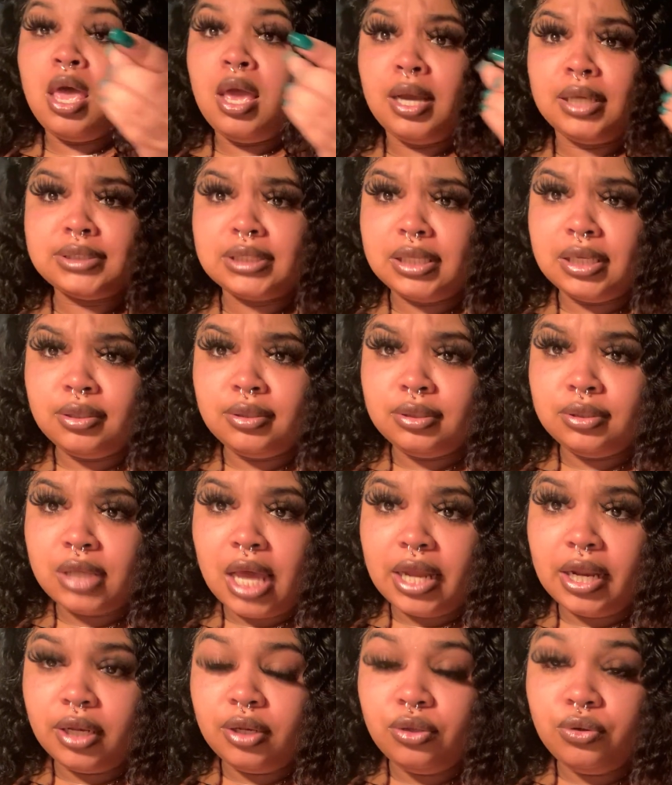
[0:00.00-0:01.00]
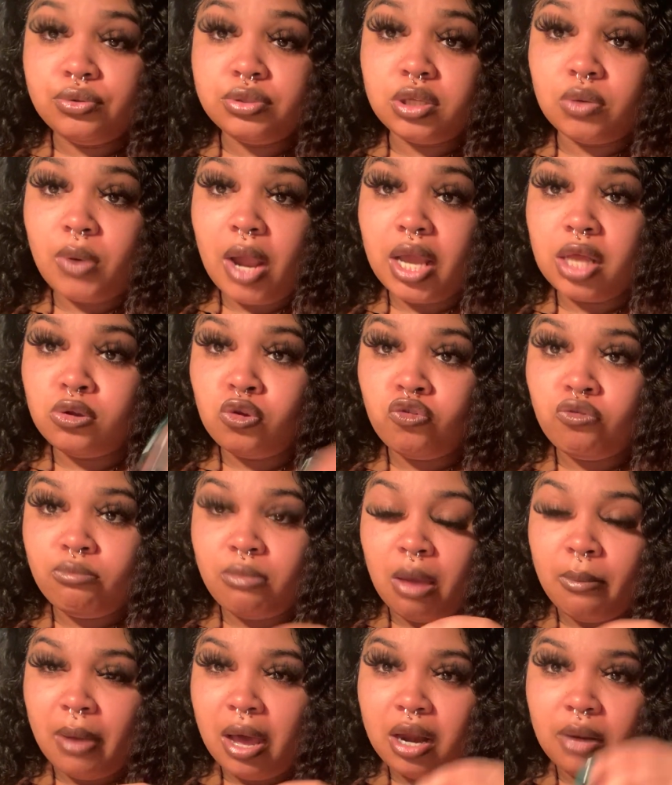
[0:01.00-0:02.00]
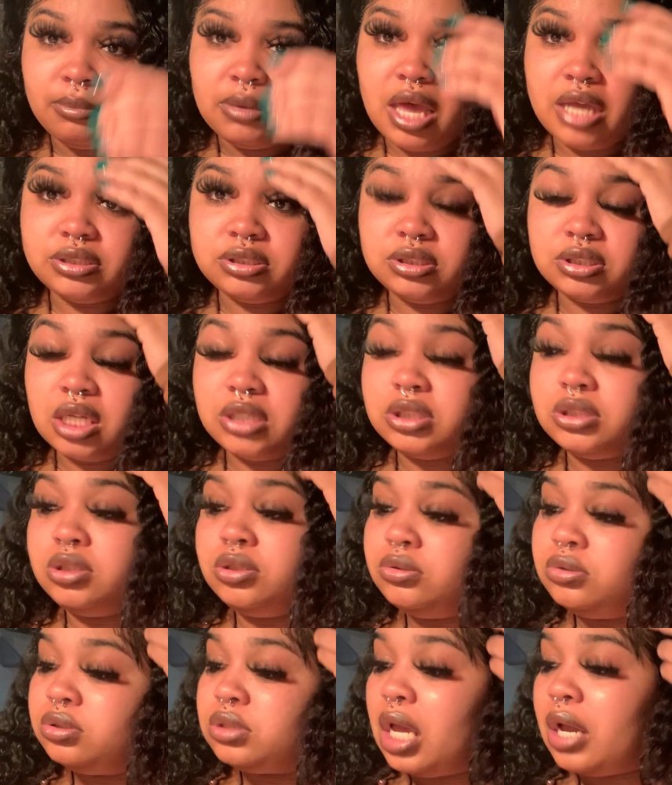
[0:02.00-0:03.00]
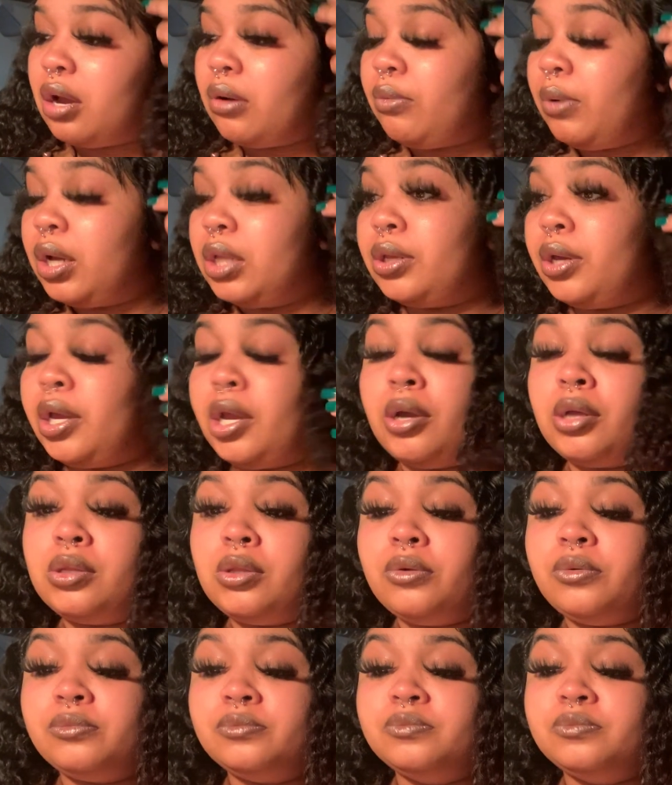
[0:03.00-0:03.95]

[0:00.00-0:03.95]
Cause I didn't. I didn't use the right glue for my bottom lashes. I just used like regular hair glue.